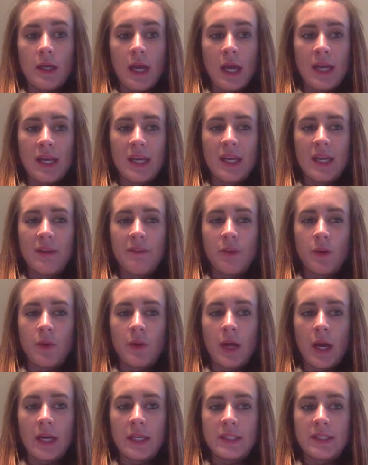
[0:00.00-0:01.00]
kind of give you
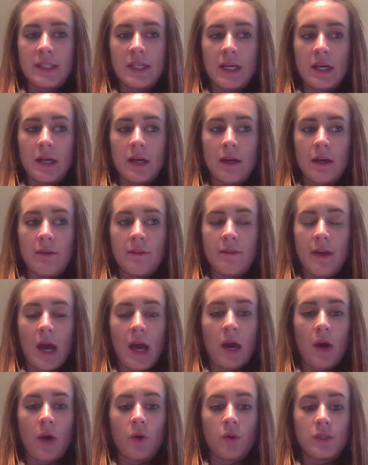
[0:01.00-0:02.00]
an idea of
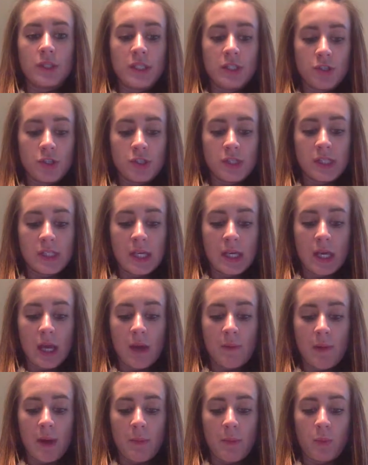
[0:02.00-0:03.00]
how teachers can
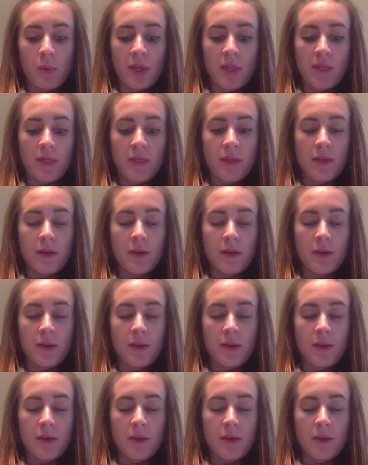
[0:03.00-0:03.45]
come up with